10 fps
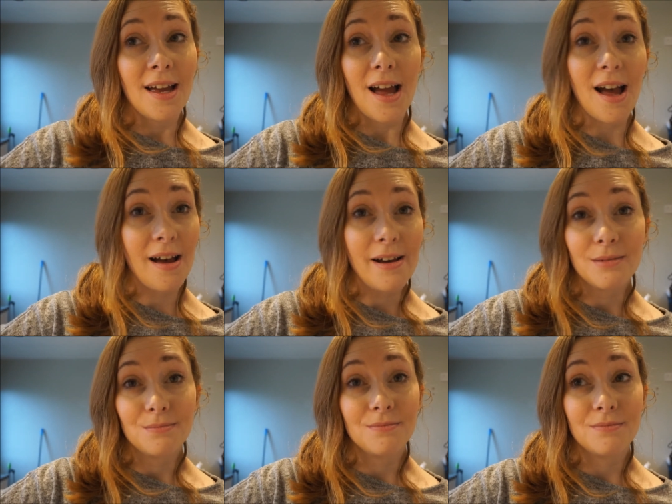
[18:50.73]

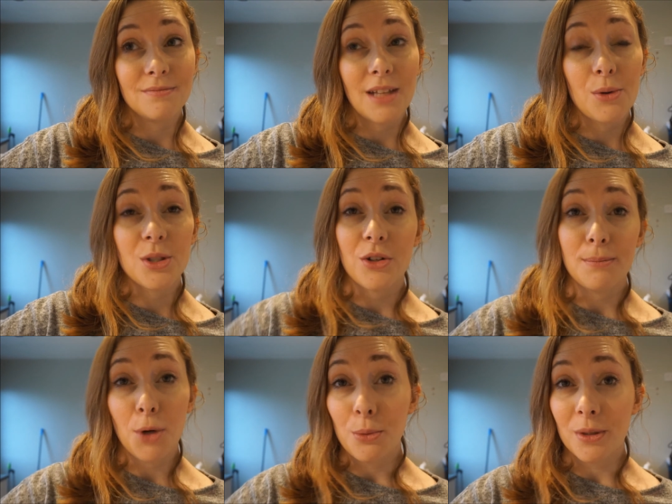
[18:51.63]
there was only
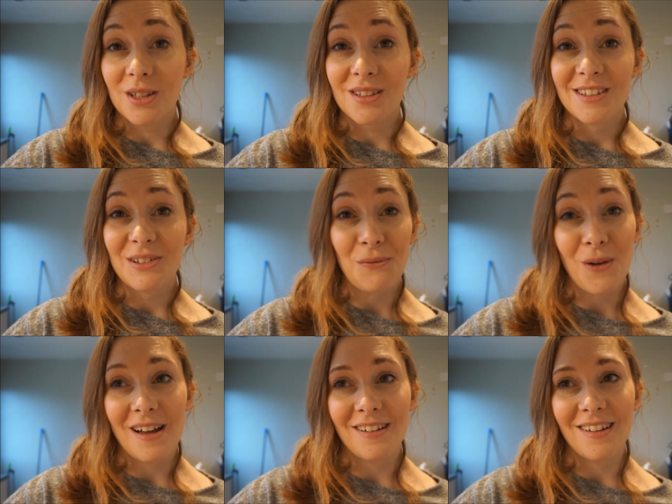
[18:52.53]
moments
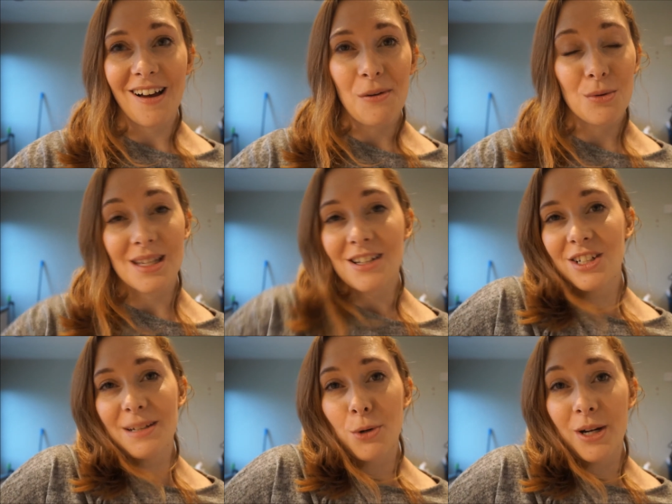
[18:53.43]
when I was
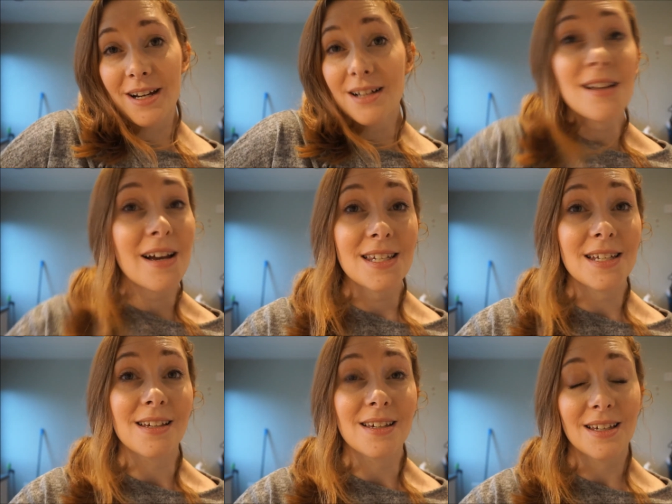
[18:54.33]
actually pretty
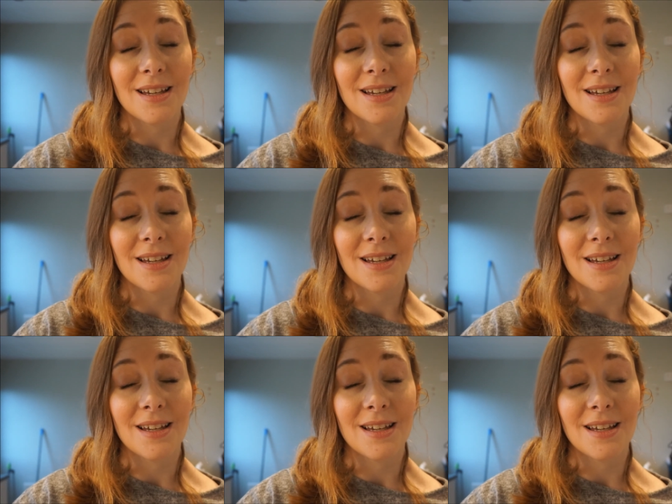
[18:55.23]
excited